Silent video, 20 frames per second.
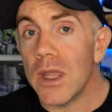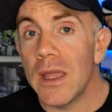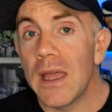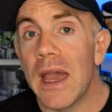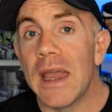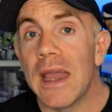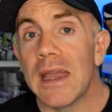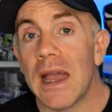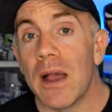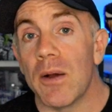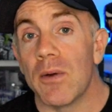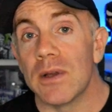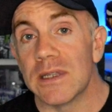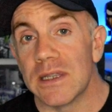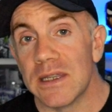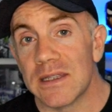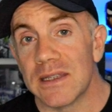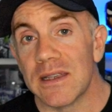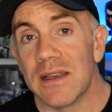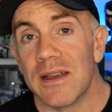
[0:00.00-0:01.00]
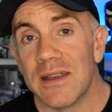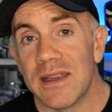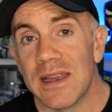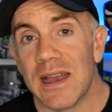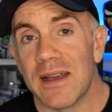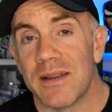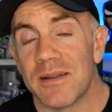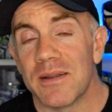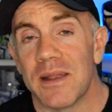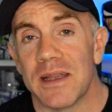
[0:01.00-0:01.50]
Eight hours is a,
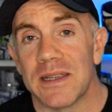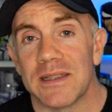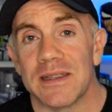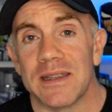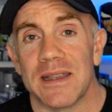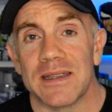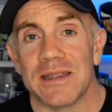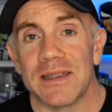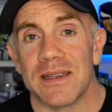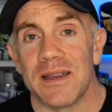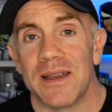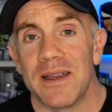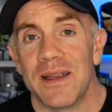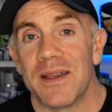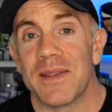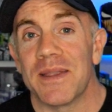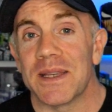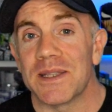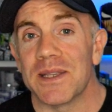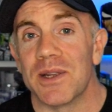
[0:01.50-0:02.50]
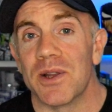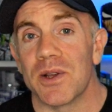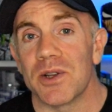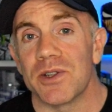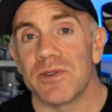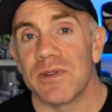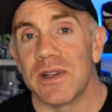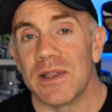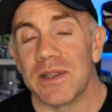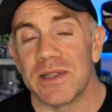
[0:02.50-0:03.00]
yeah, I think that's that's a that's a
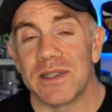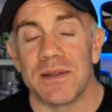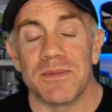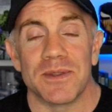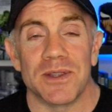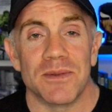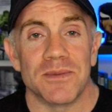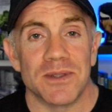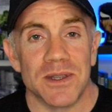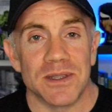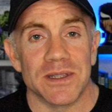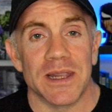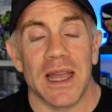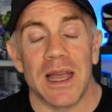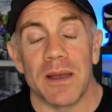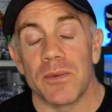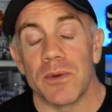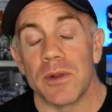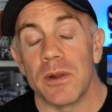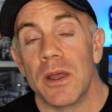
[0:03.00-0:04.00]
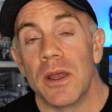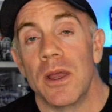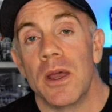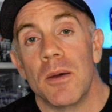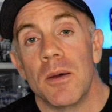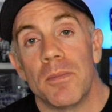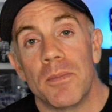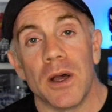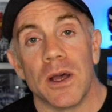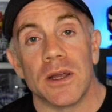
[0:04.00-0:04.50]
luxury that sometimes doesn't happen.
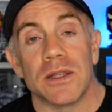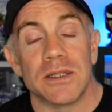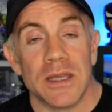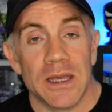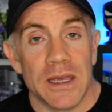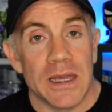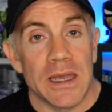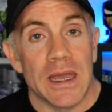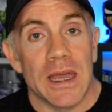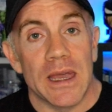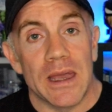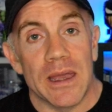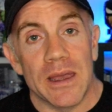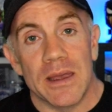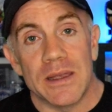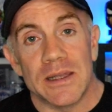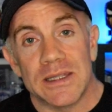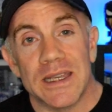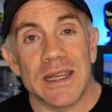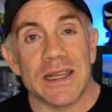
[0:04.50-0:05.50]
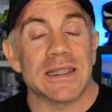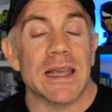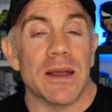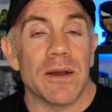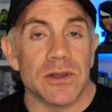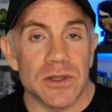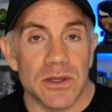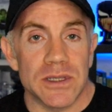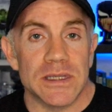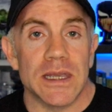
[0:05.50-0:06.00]
But six
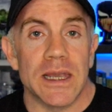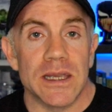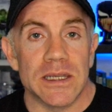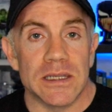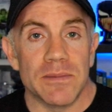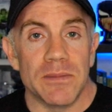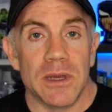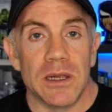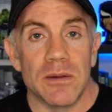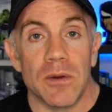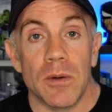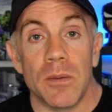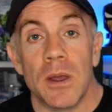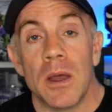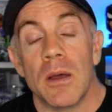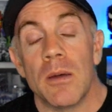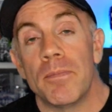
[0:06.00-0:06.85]
hours I'd say is the minimum.